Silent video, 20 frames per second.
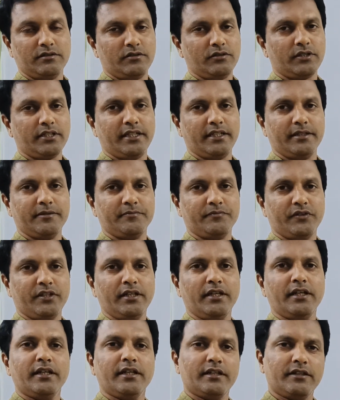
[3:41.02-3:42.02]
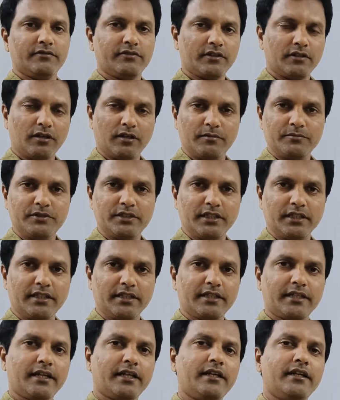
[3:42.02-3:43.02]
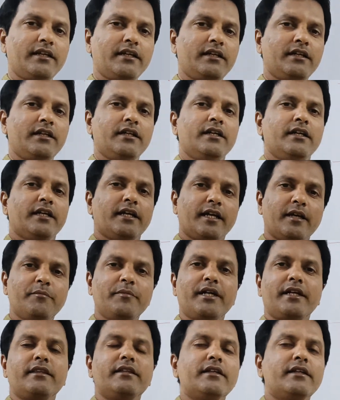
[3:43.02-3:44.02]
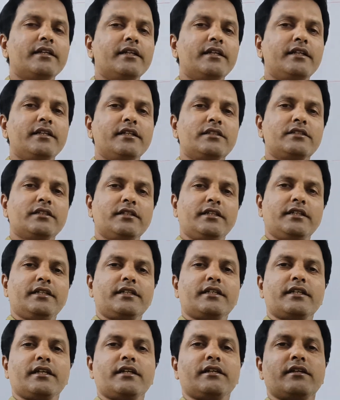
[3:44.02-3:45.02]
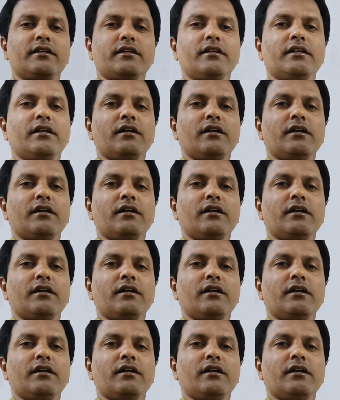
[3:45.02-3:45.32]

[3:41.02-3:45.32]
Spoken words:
Okay, if an object can emit the radiation, it can